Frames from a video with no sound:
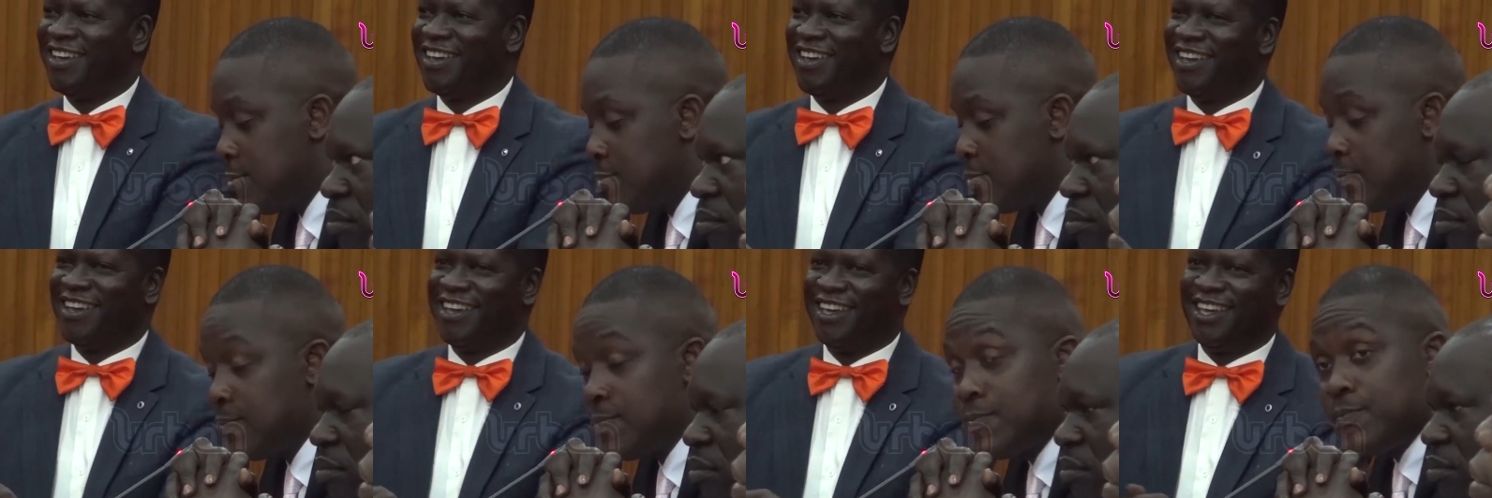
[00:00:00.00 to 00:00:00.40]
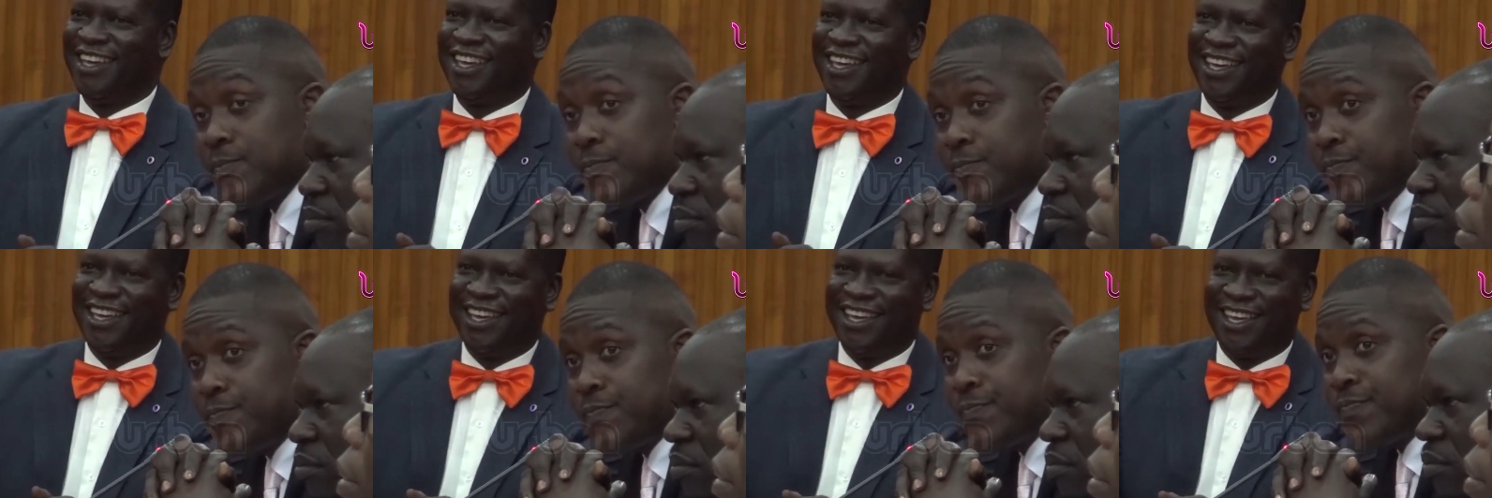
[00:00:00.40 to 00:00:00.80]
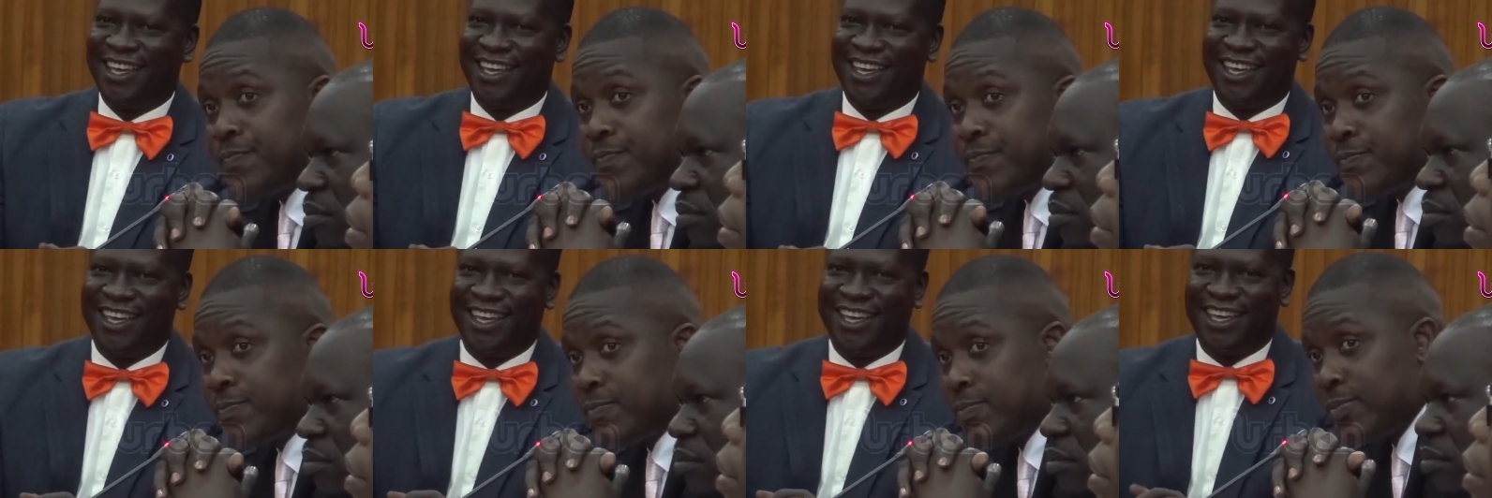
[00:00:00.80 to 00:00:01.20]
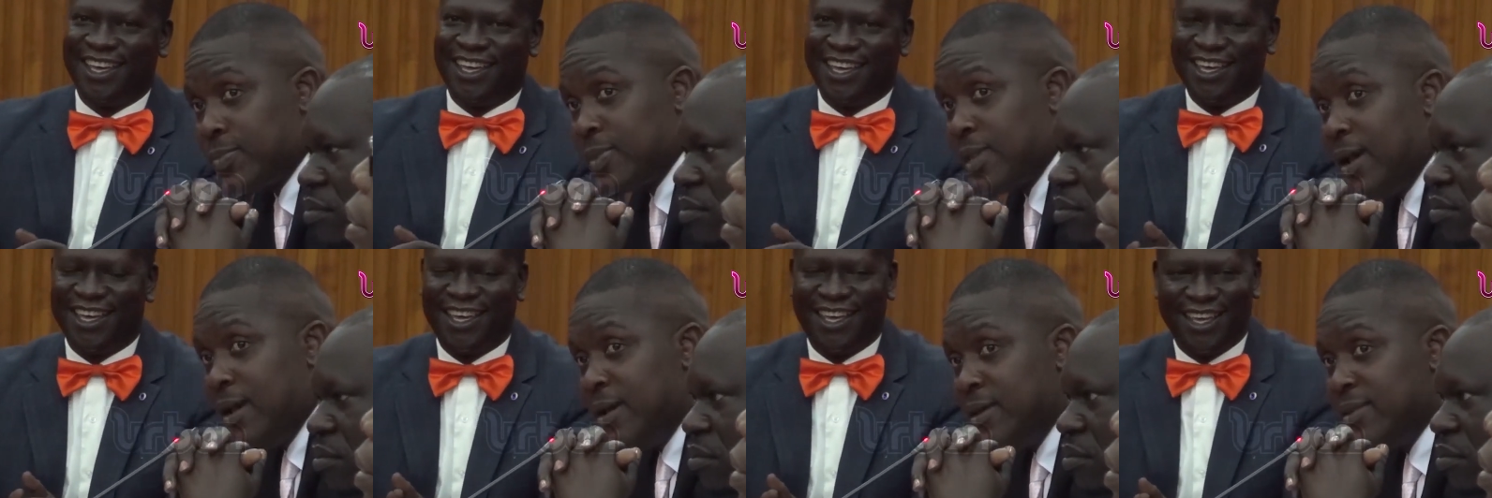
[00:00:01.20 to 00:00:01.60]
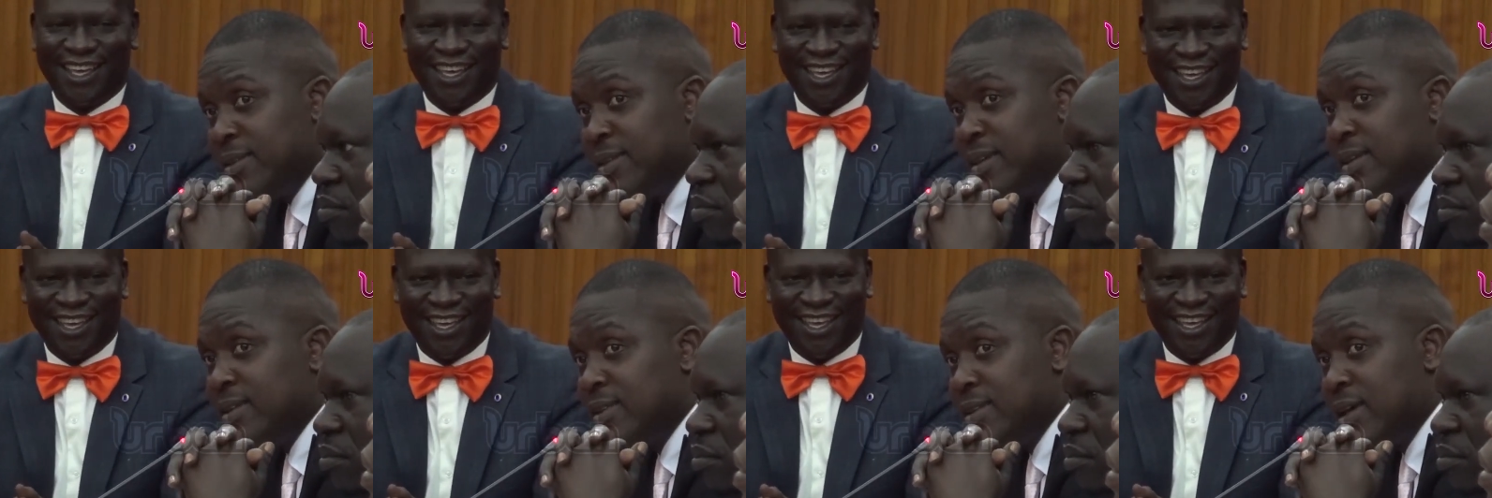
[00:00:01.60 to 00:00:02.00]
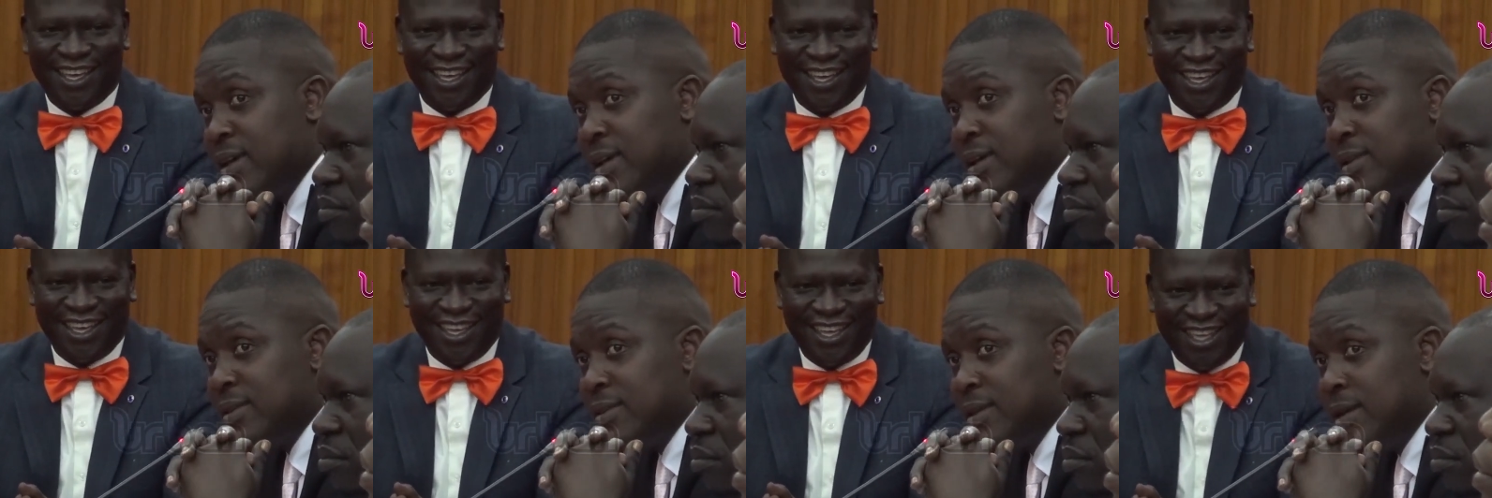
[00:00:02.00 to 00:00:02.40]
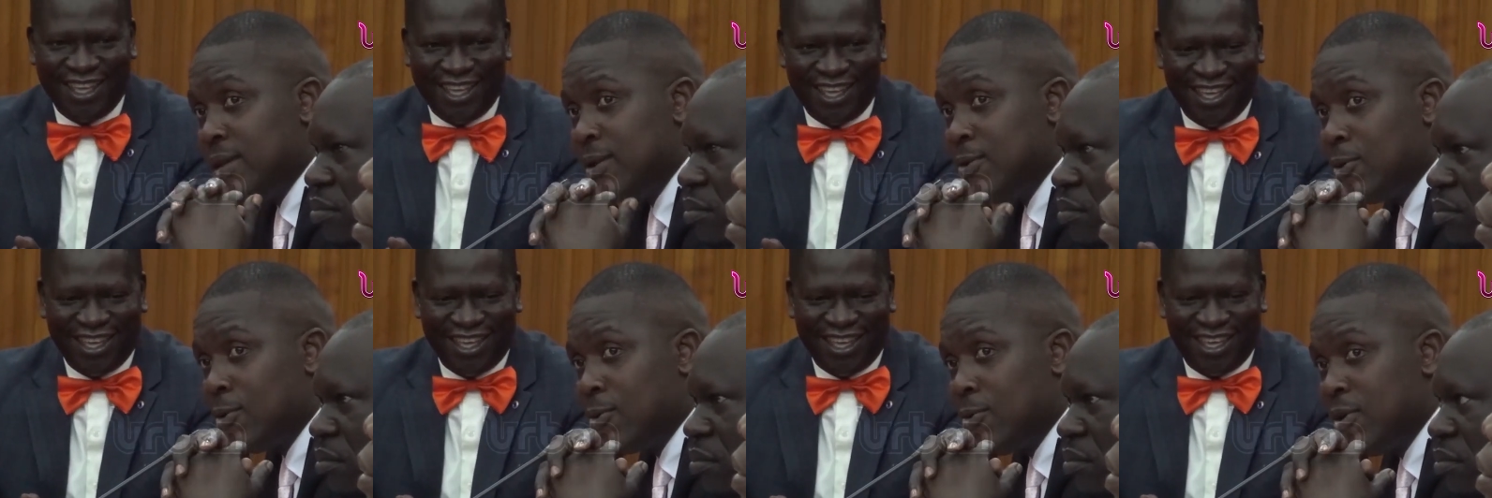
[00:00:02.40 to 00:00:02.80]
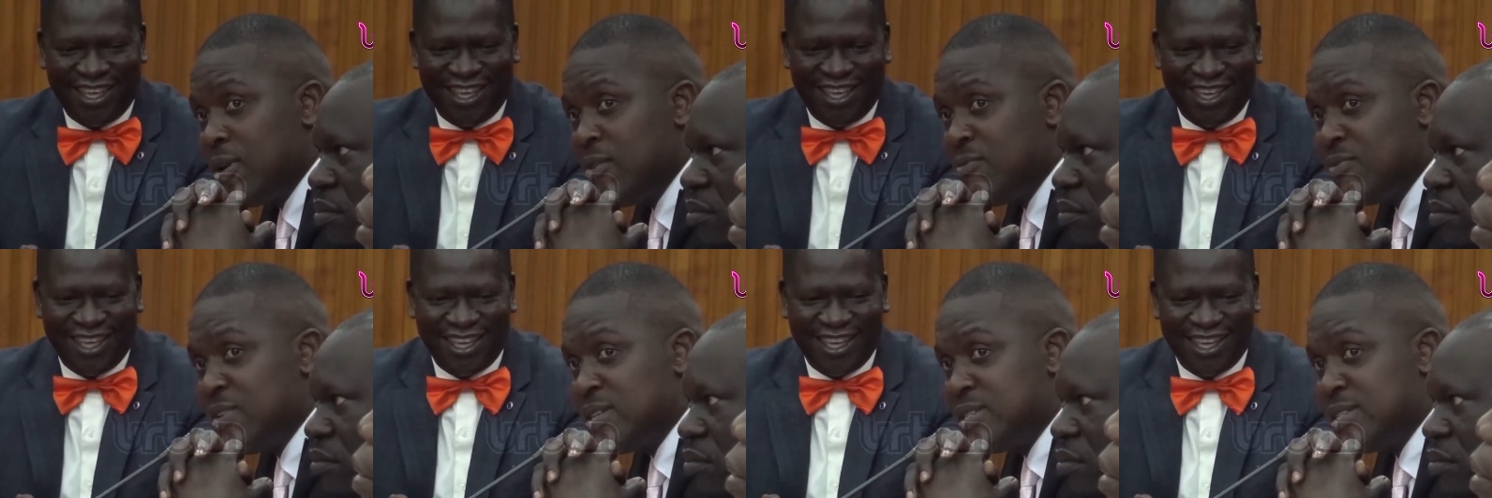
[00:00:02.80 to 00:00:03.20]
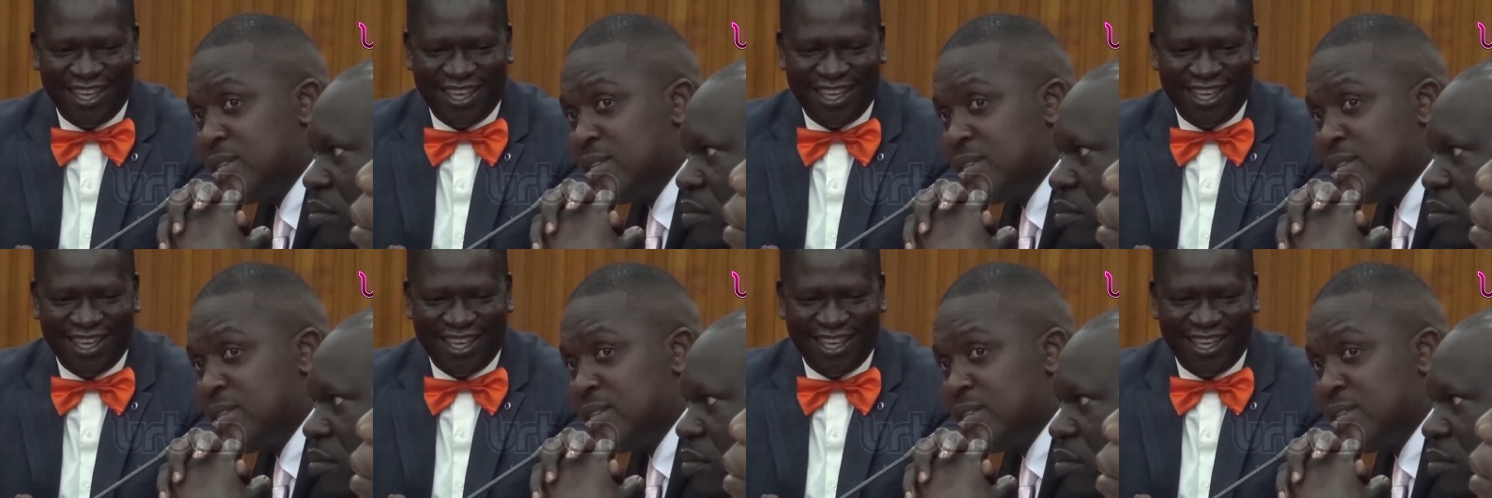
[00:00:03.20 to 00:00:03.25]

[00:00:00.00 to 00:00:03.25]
Speaker 1: of Procurement and Disposal Unit in the Ministry of Health,